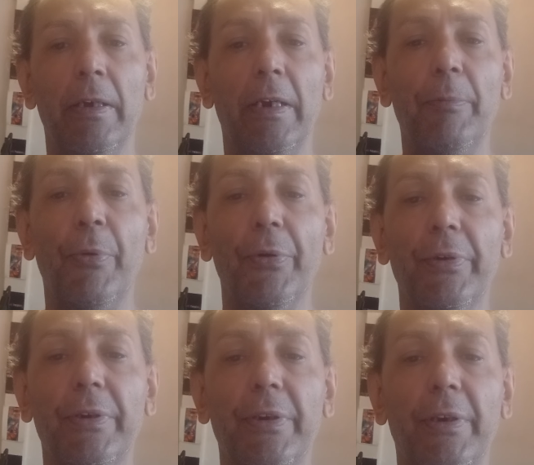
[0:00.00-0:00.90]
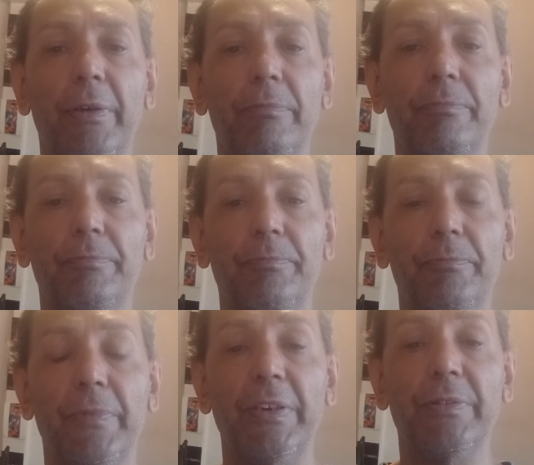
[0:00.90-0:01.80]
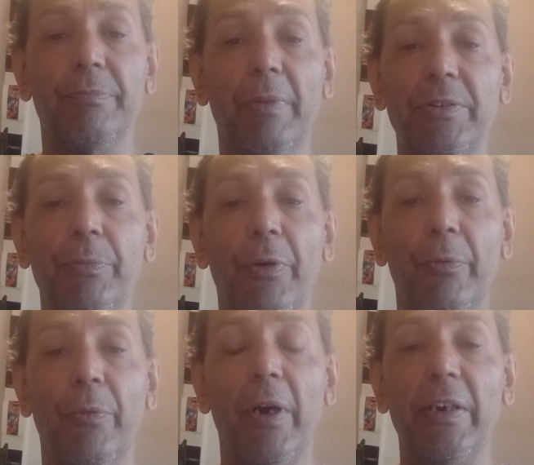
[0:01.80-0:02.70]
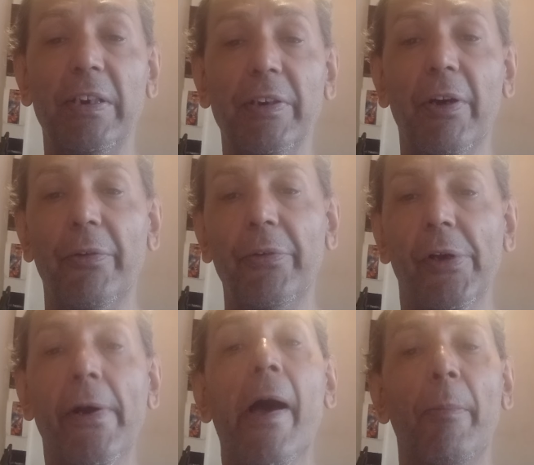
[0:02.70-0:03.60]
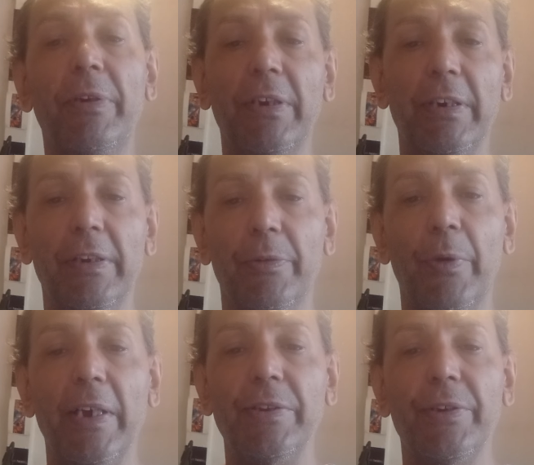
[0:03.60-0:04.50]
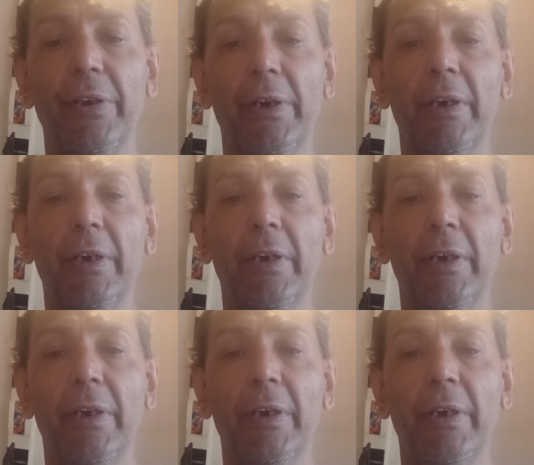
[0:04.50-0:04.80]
important. He's much more widely known, particularly in the West.